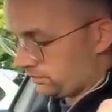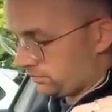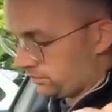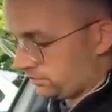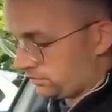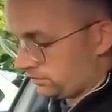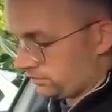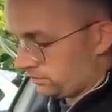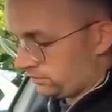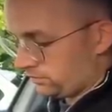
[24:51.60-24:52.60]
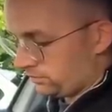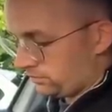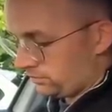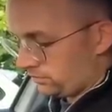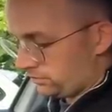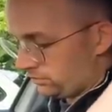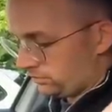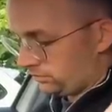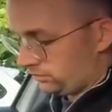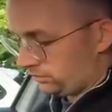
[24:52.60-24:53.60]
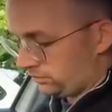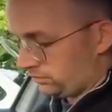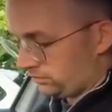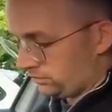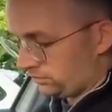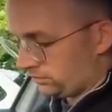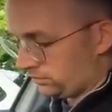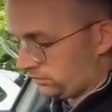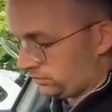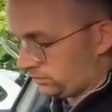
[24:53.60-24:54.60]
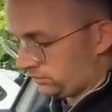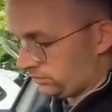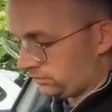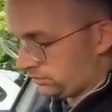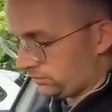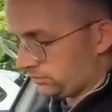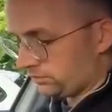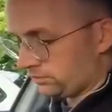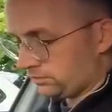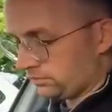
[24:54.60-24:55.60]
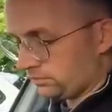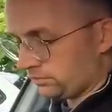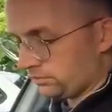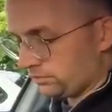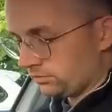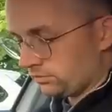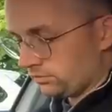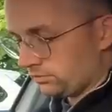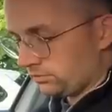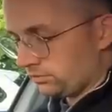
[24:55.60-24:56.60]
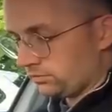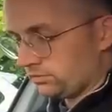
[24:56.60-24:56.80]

(not speaking)